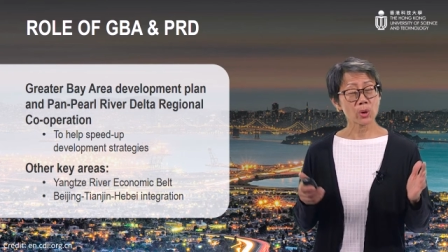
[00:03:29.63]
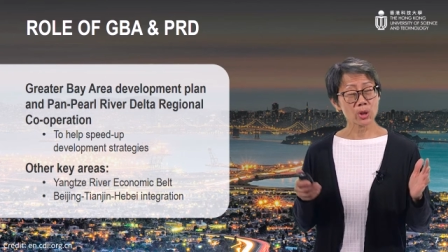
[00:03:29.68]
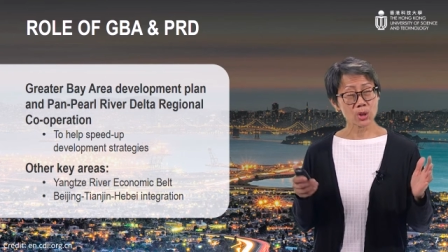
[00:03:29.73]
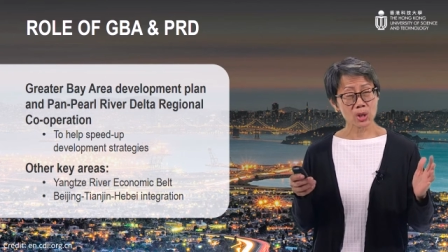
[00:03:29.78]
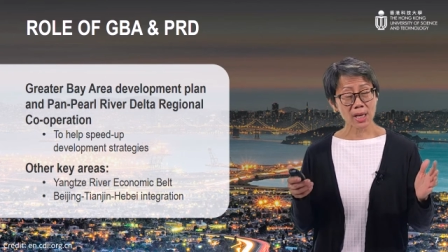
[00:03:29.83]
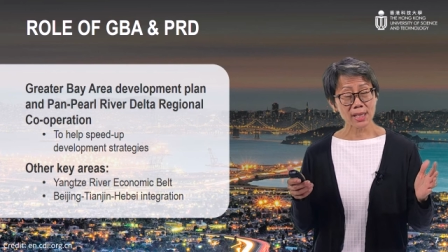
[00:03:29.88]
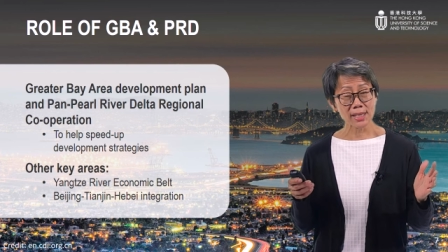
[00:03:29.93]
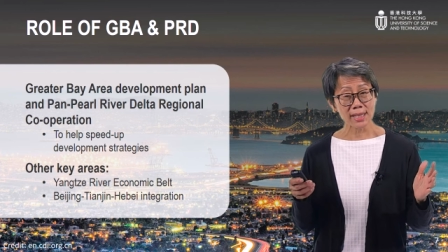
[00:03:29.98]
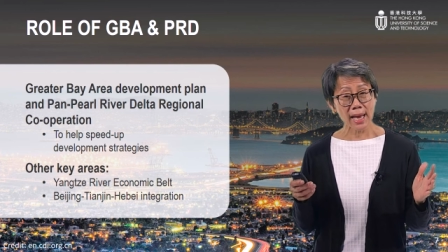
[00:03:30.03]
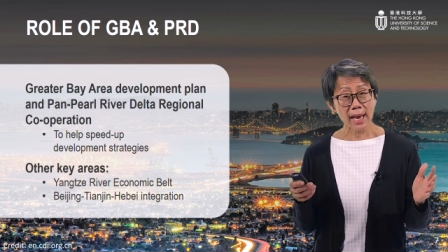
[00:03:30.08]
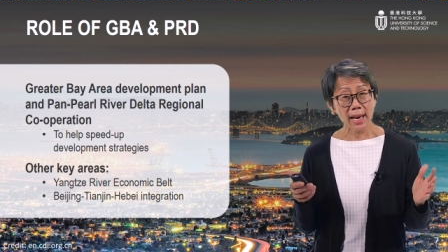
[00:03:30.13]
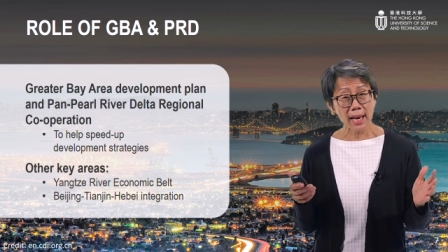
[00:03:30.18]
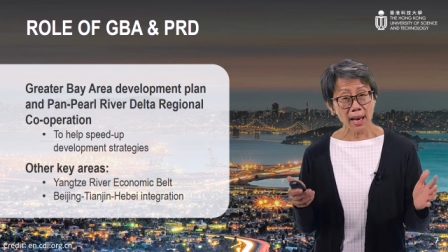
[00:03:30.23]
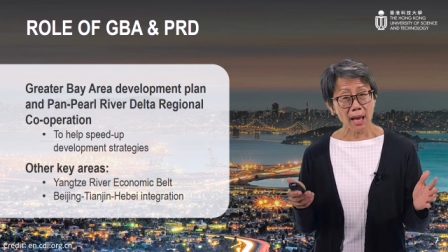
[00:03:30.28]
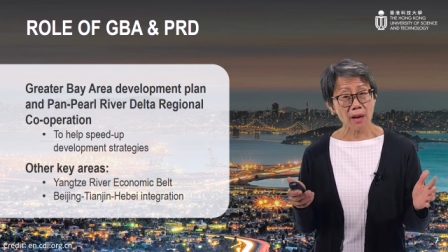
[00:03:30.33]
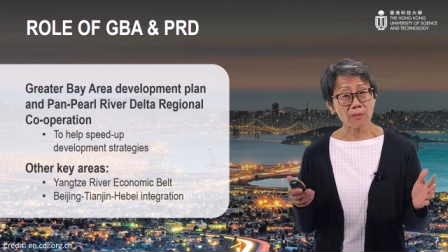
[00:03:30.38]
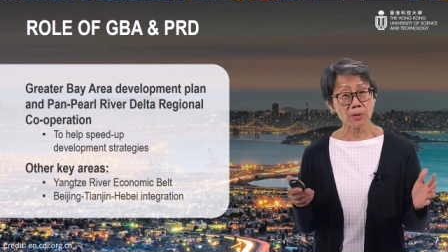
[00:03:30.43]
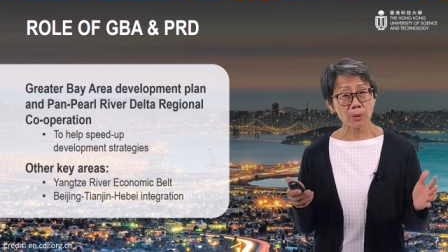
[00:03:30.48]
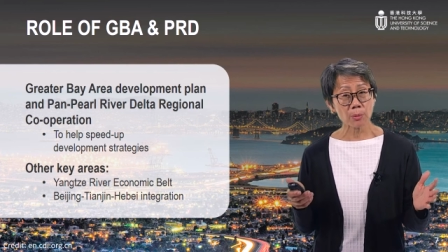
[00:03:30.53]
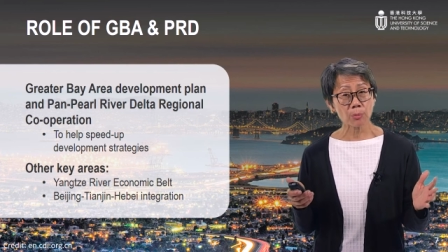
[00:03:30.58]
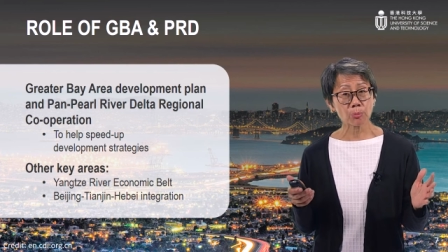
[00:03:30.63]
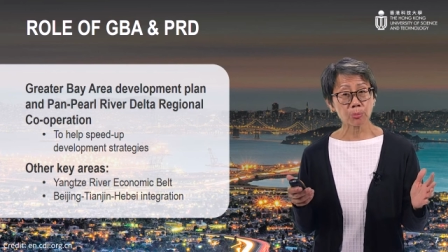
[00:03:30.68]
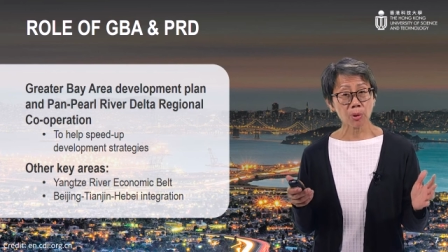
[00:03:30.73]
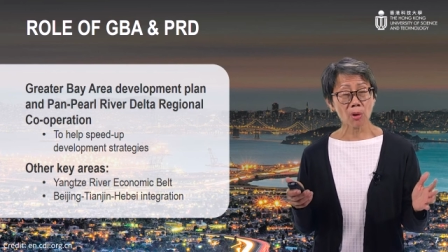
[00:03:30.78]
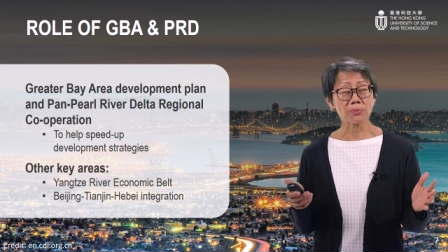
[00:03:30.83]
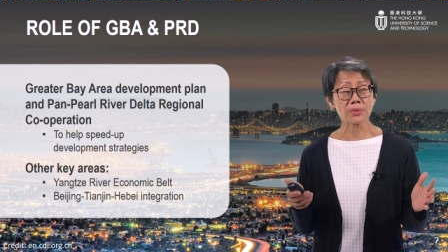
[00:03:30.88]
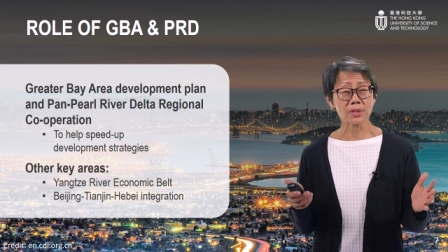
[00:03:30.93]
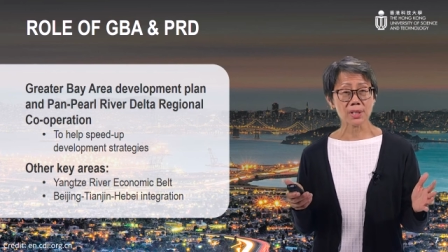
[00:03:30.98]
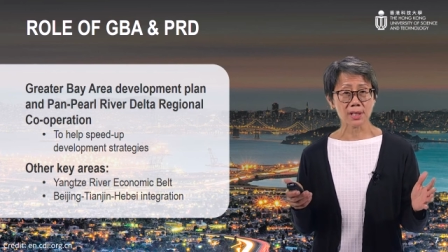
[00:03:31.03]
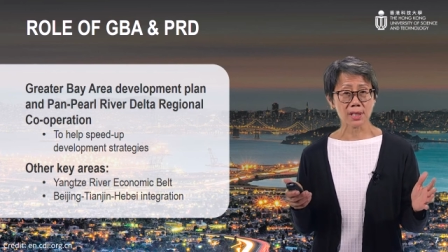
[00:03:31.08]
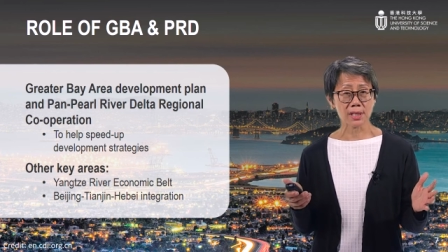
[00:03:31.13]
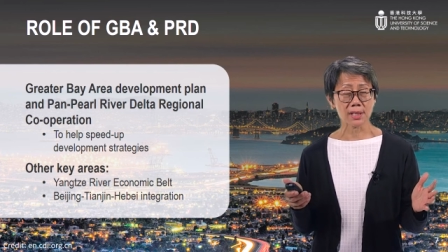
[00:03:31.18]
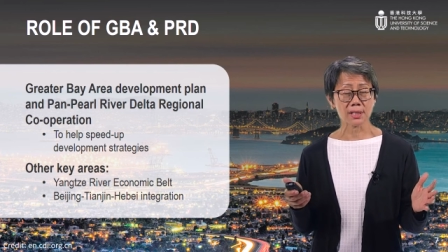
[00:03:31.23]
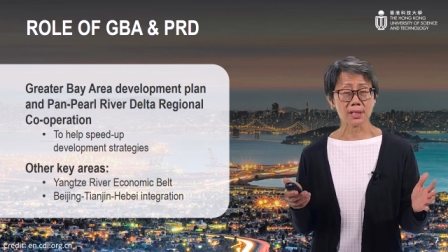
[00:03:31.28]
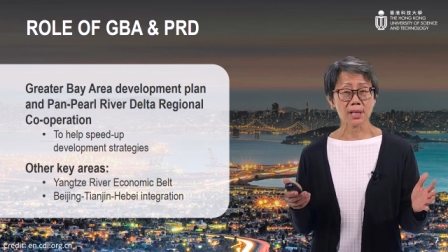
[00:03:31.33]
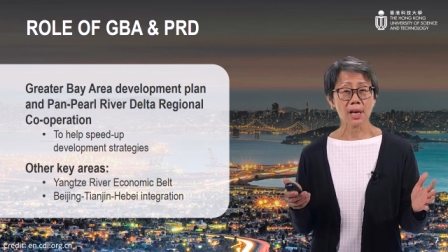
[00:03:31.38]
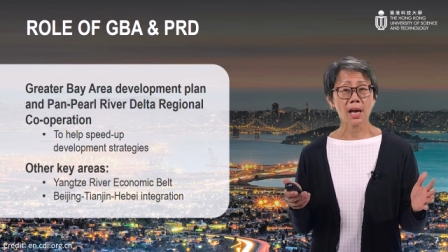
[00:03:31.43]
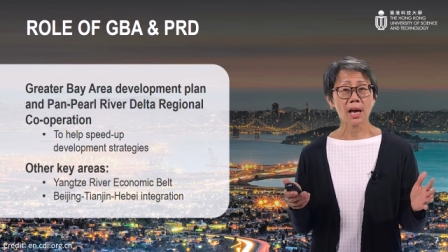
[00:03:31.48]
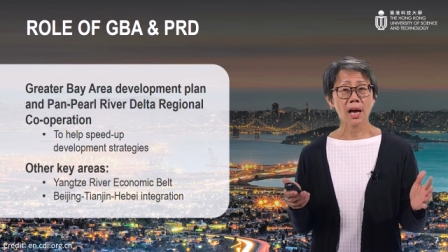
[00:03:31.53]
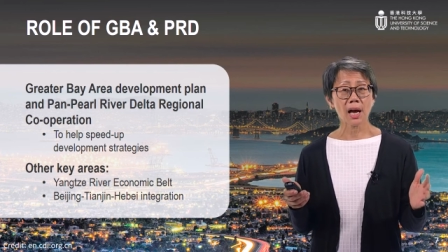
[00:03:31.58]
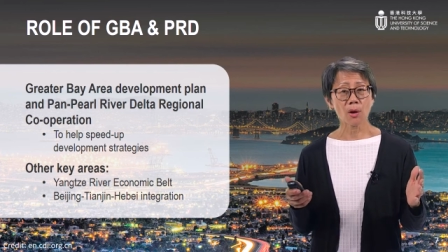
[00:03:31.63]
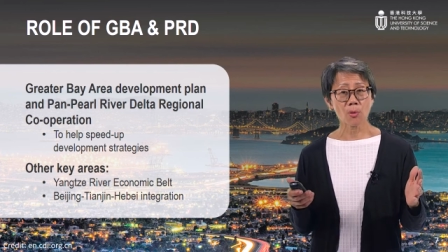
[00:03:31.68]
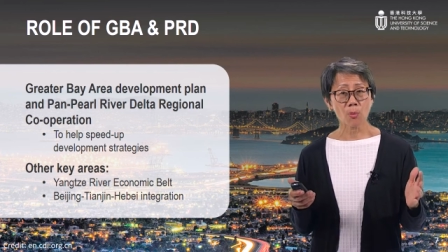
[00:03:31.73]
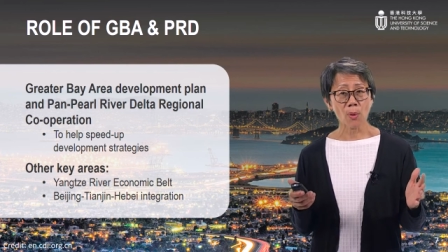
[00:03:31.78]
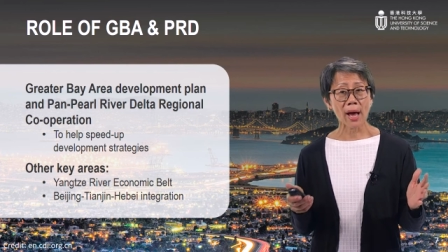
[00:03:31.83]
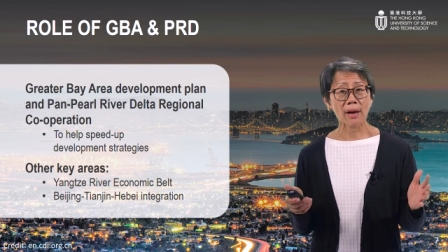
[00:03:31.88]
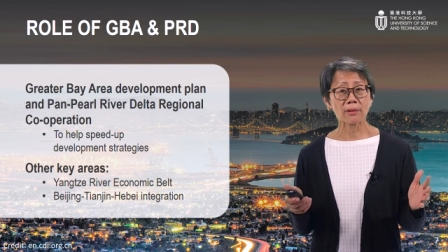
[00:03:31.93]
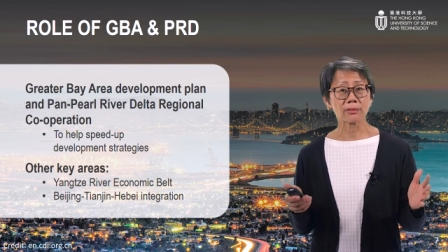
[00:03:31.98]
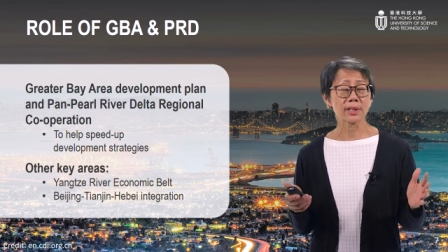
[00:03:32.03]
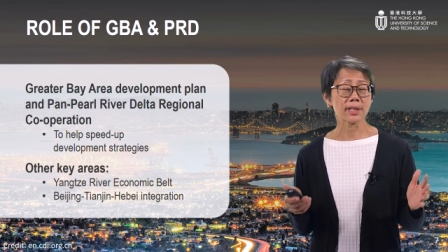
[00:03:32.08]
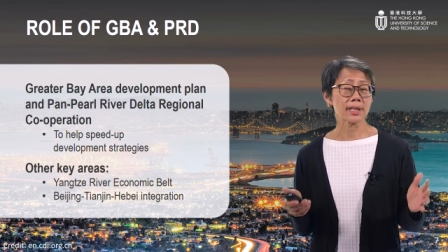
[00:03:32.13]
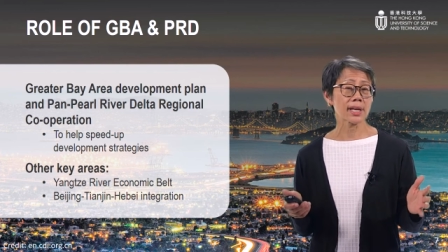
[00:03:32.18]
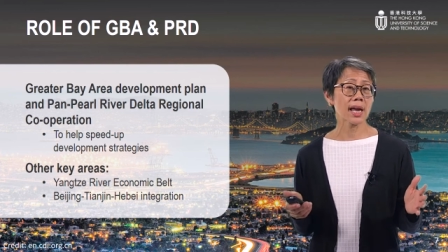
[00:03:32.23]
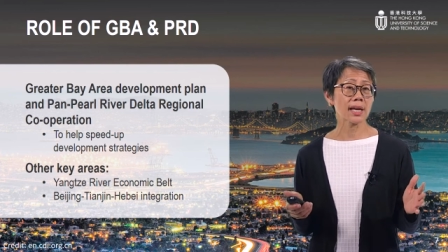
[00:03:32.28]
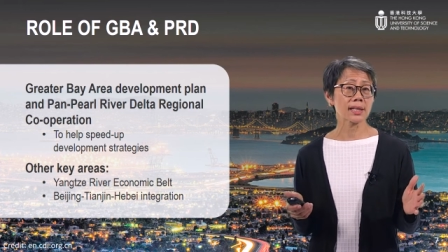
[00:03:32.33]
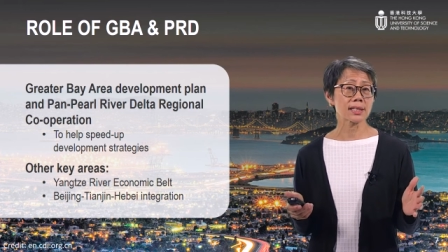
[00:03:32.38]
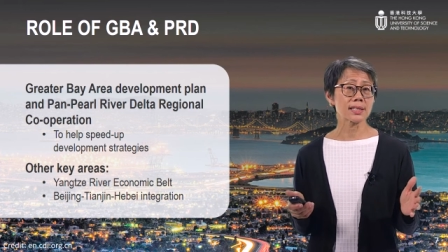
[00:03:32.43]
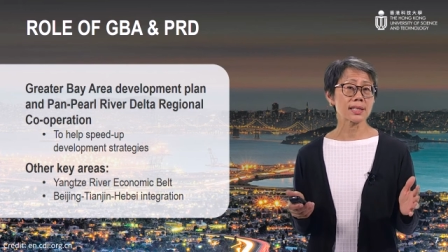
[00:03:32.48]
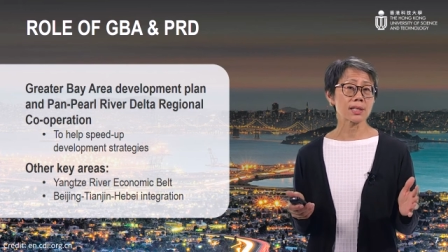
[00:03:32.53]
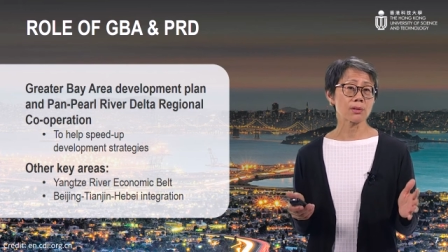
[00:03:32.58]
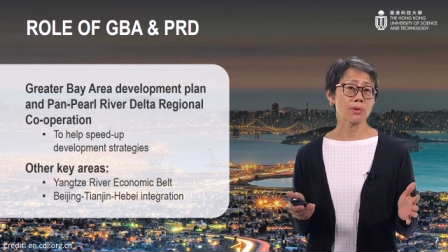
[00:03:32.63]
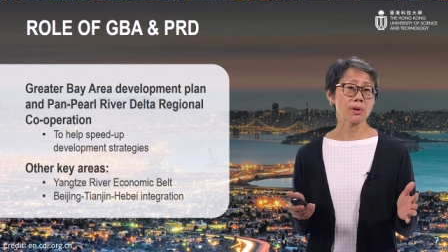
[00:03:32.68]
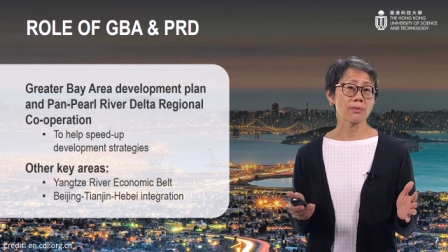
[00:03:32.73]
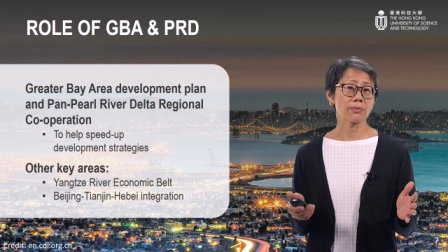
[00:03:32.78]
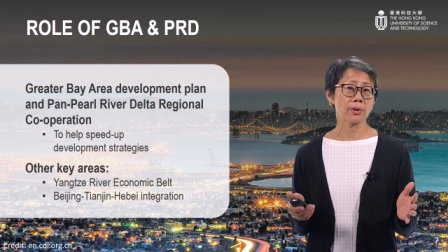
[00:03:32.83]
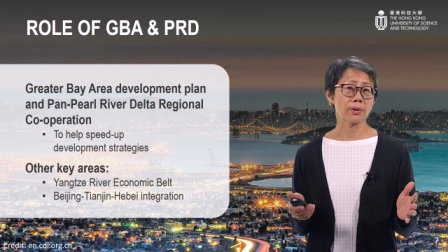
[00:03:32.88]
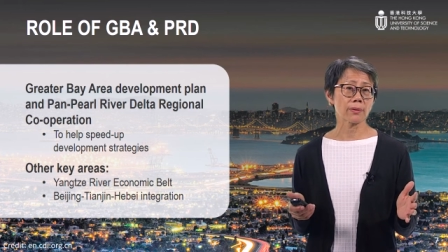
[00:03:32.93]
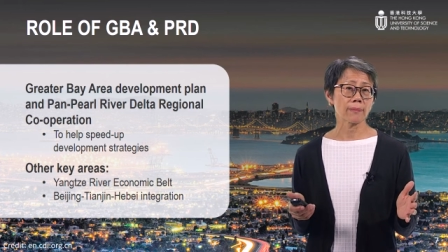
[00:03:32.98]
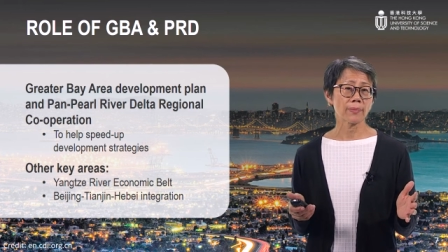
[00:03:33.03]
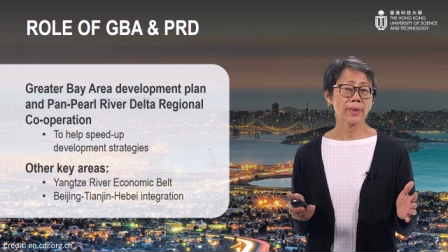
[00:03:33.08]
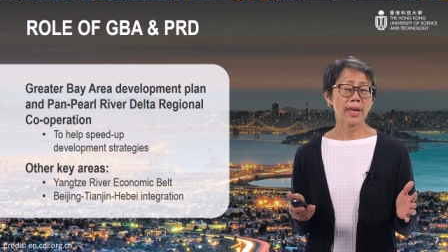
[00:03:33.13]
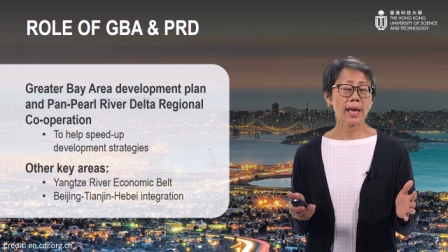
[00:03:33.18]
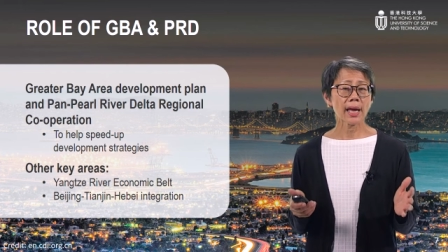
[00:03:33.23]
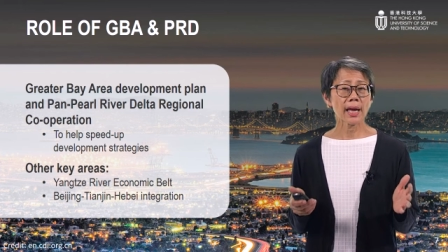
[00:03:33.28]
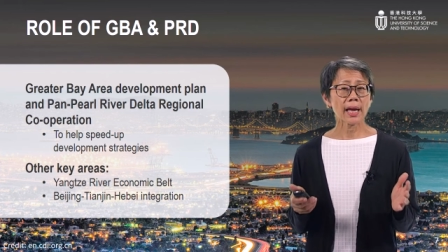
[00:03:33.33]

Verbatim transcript: which has eleven provinces around the Yangtze River.